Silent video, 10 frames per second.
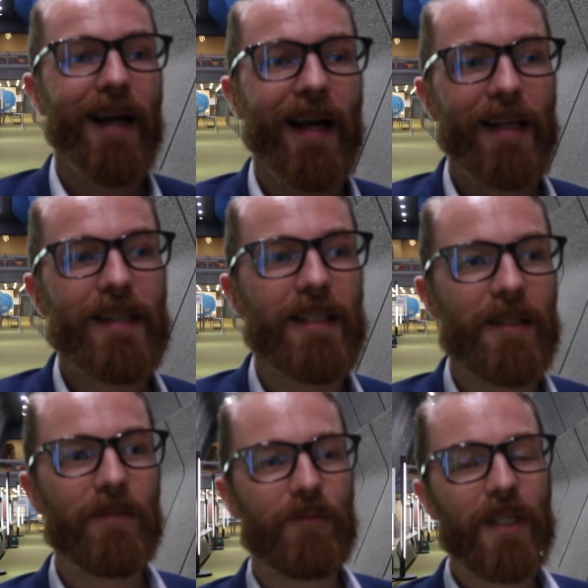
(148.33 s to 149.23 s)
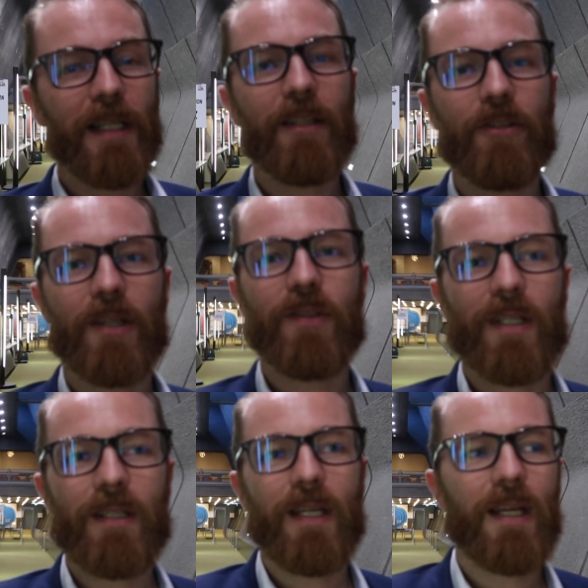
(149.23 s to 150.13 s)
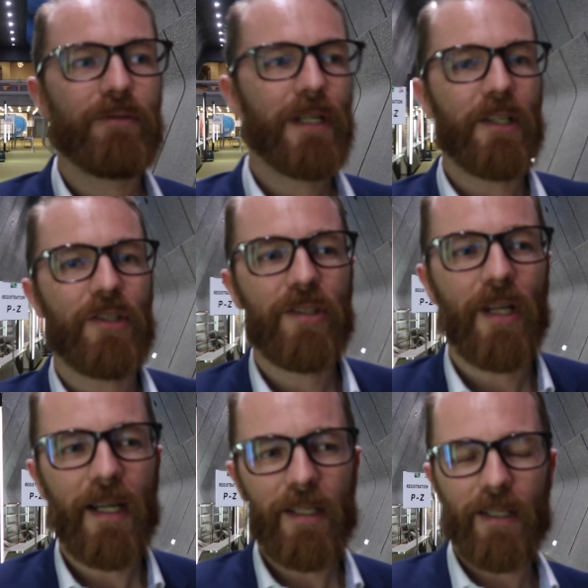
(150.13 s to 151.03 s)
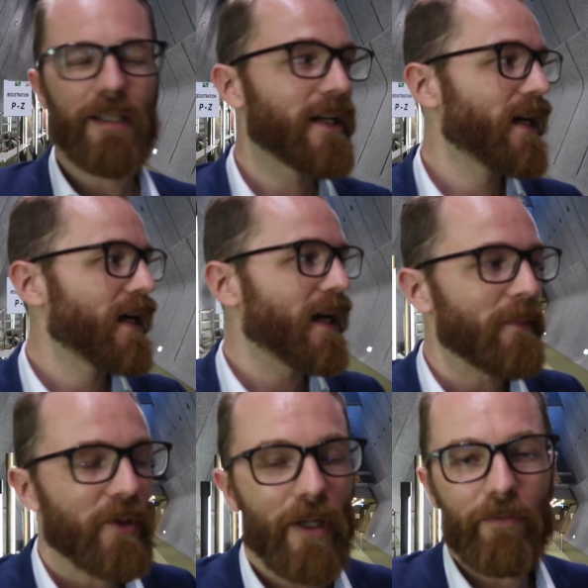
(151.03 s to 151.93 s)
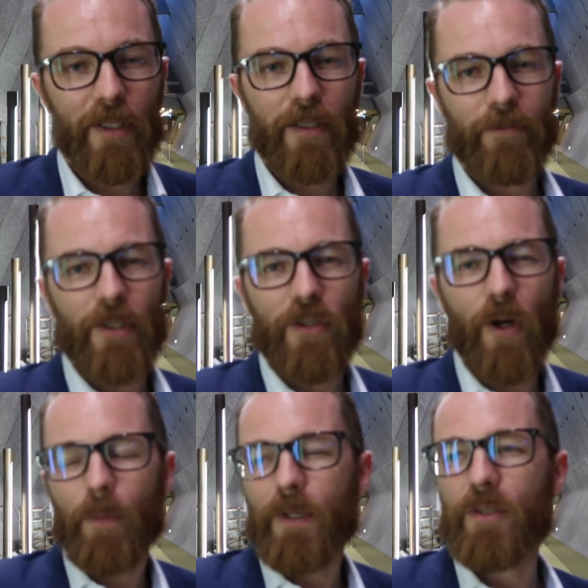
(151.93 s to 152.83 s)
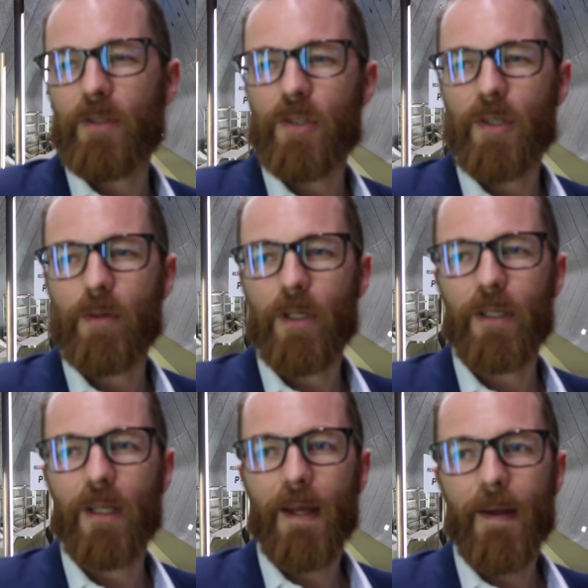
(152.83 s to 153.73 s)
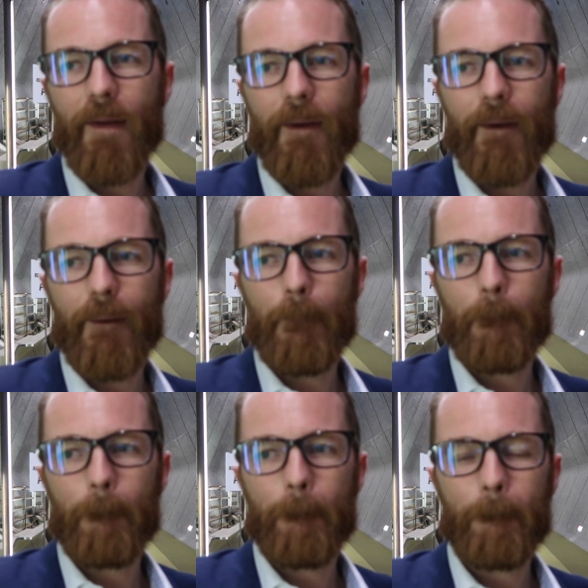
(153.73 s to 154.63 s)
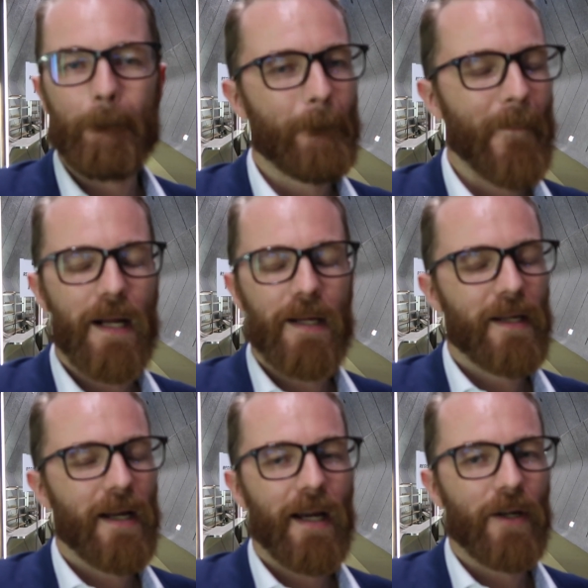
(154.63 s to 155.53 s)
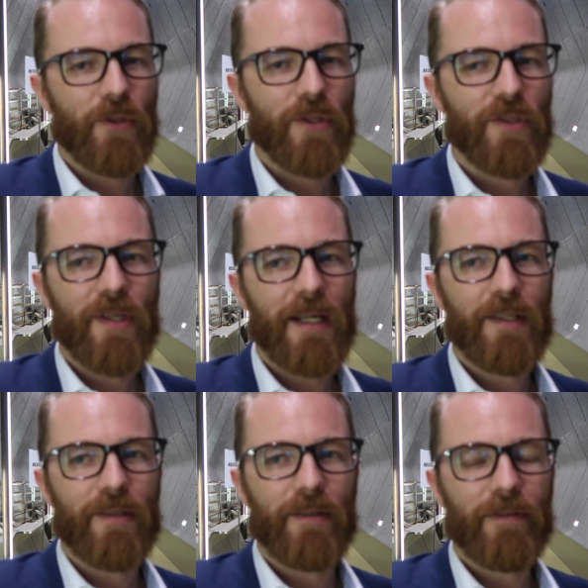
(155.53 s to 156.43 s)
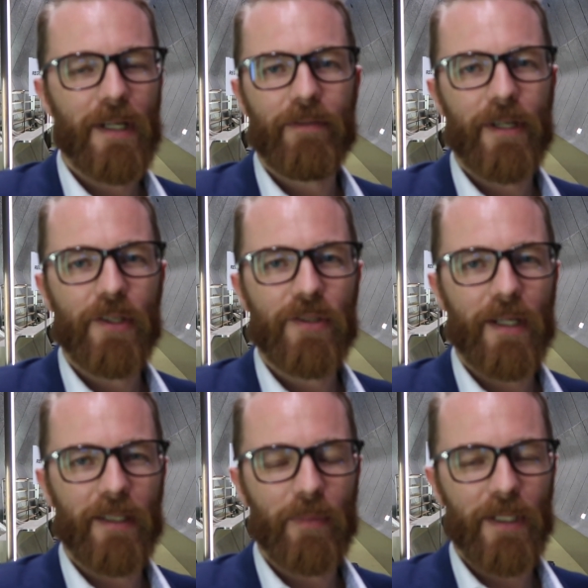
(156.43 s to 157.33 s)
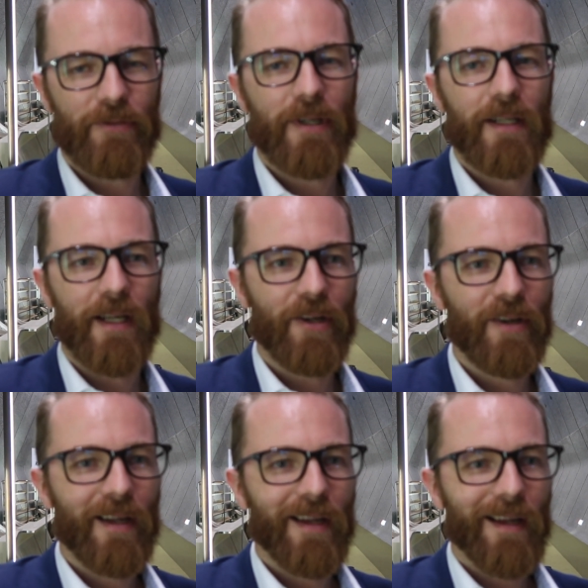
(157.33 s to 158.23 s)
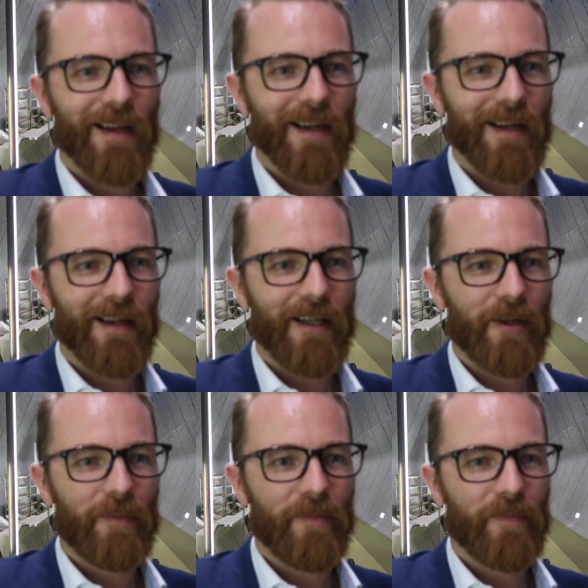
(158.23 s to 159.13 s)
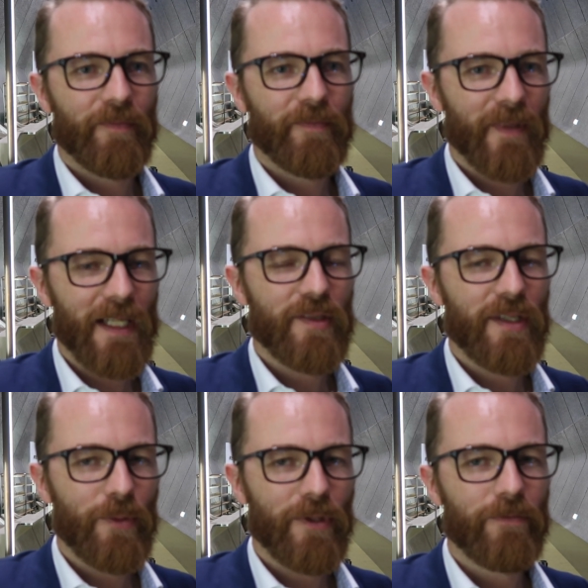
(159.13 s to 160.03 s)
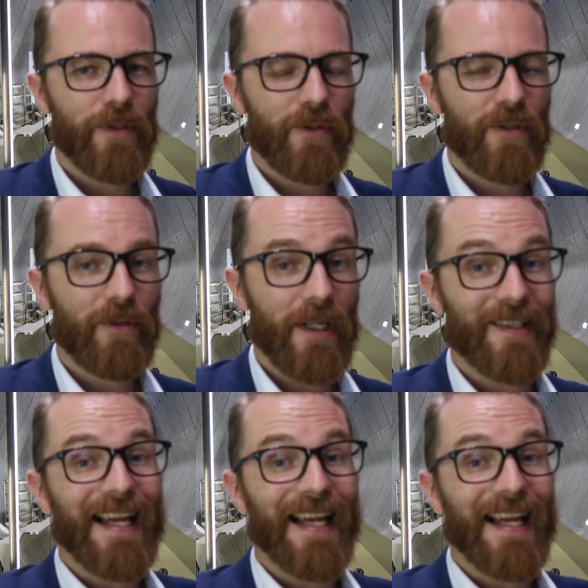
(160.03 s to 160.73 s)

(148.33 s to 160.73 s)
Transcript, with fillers: And um, really interesting day, really exciting, um, covering different topics and so on. Um, society is in a very, very exciting place right now. Um, let's see what the future brings.